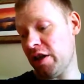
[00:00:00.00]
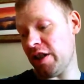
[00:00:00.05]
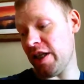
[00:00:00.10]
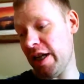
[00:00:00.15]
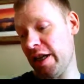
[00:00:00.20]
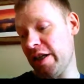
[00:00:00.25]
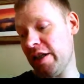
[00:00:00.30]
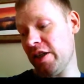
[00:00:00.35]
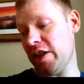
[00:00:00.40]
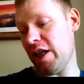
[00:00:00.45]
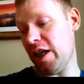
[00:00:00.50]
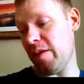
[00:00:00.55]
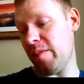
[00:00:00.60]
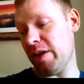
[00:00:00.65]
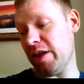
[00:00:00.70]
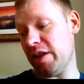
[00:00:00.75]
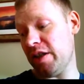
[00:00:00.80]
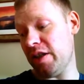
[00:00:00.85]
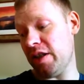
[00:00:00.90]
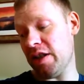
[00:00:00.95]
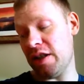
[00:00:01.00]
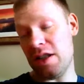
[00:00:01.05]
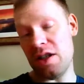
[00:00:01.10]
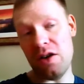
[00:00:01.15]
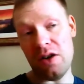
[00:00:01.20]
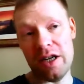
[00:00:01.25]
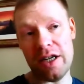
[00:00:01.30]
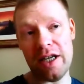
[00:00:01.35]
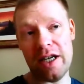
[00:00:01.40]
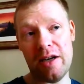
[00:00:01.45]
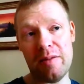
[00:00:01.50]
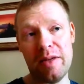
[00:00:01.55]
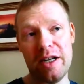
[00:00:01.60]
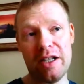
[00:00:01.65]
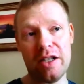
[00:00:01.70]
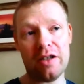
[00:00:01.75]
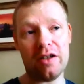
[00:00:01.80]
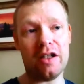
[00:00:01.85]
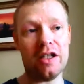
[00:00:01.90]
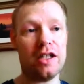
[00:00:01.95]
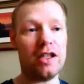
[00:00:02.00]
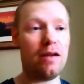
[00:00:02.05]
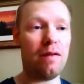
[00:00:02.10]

Second tip is decide how many sites.